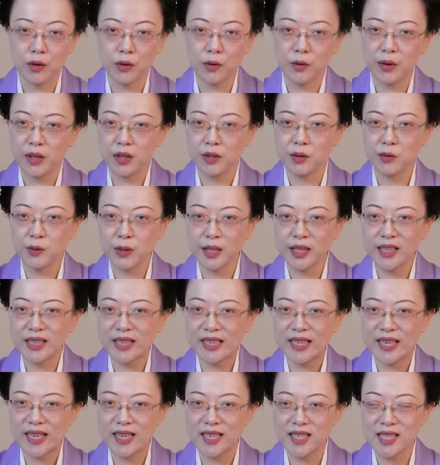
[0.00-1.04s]
who he
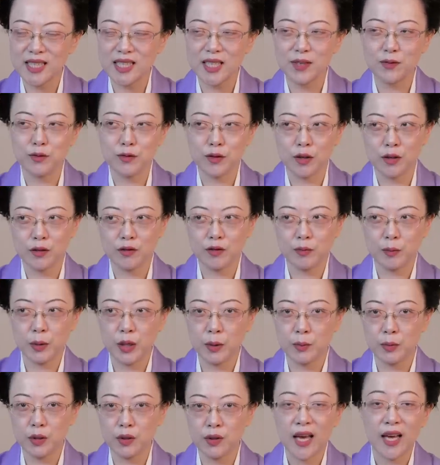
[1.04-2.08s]
really is in front of
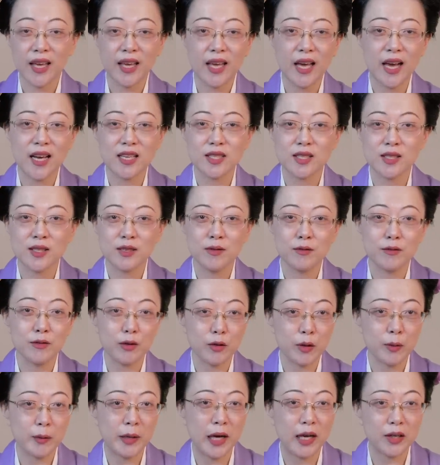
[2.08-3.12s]
people. He has
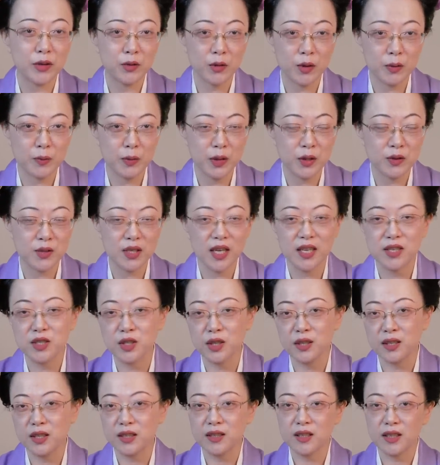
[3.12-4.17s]
very bad
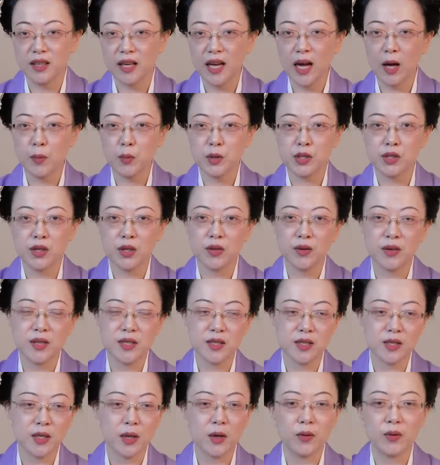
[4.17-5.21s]
reputation in the capital.
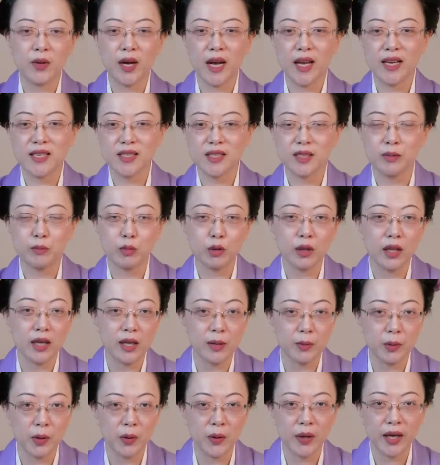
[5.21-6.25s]
He's known as the
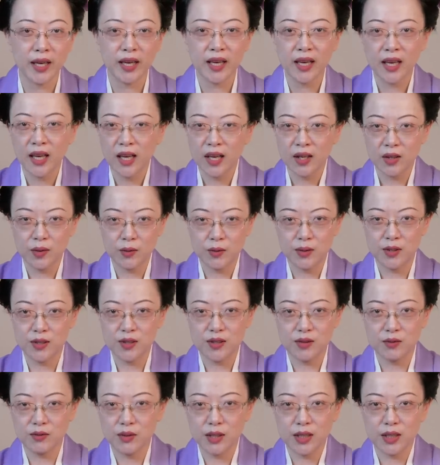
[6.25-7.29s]
playboy who
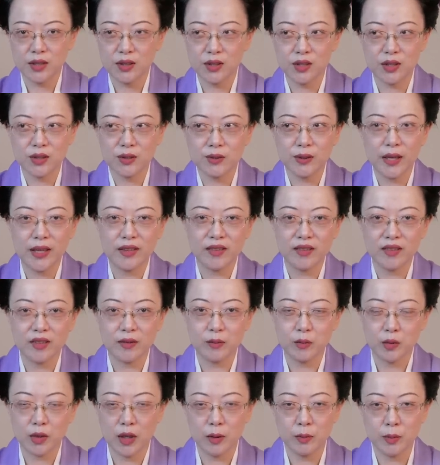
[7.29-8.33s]
doesn't really do
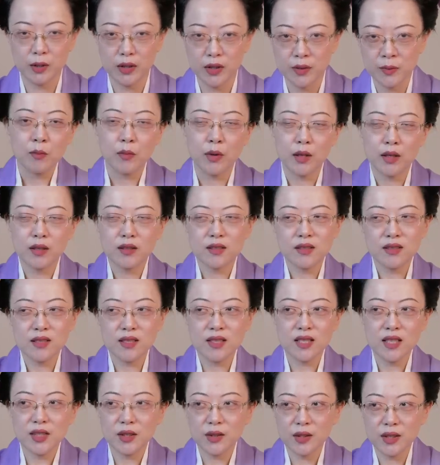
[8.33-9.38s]
anything proper, but
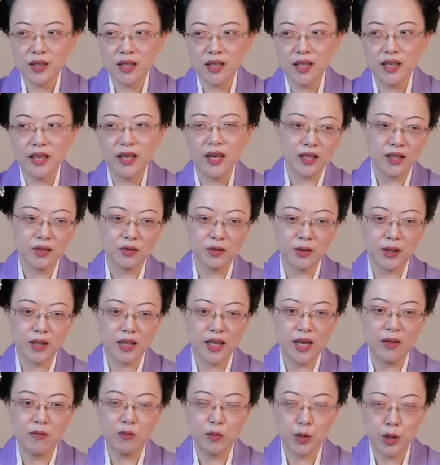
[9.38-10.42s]
secretly a
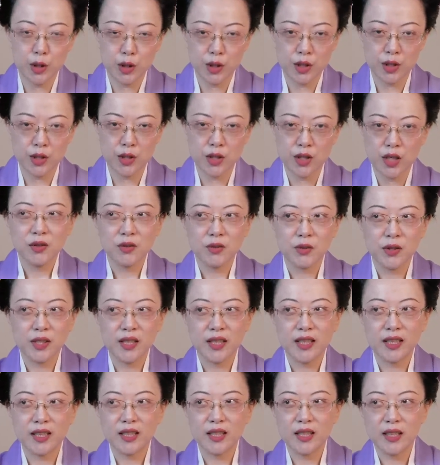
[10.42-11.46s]
really ambitious,
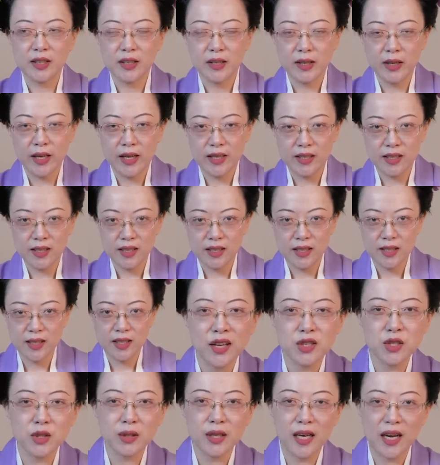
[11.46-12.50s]
really clear-headed,
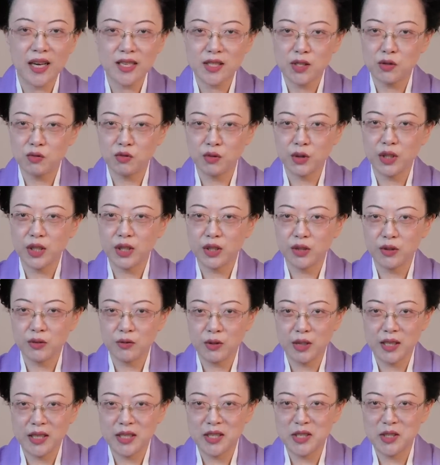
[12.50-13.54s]
actually has a really good
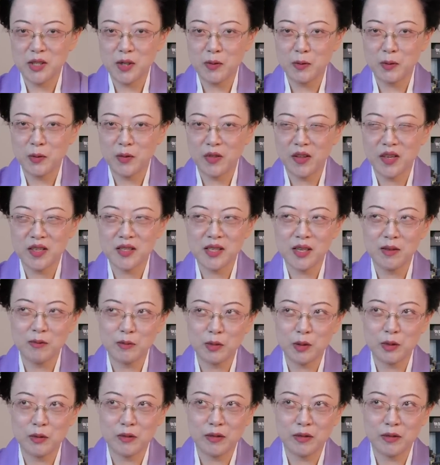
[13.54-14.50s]
relationship with his emperor